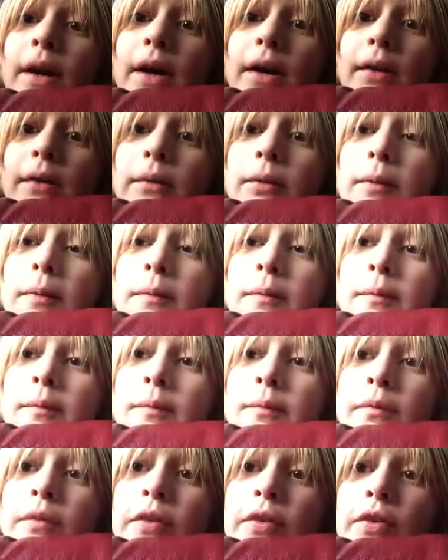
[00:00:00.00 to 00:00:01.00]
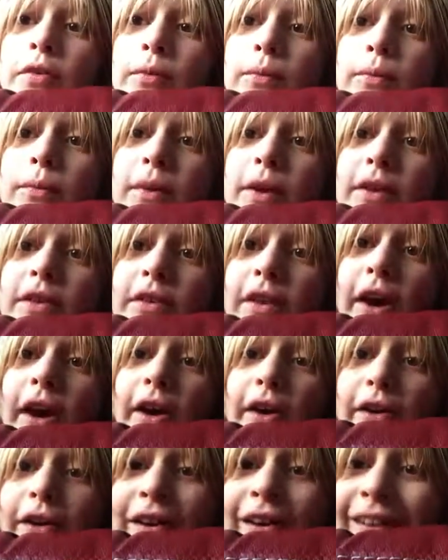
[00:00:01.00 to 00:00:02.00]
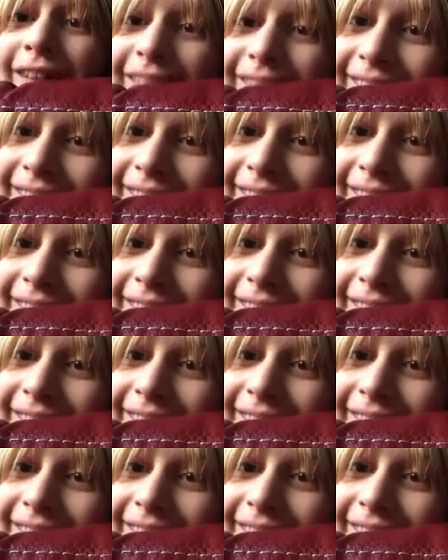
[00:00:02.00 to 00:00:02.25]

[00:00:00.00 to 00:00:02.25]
And just get scared.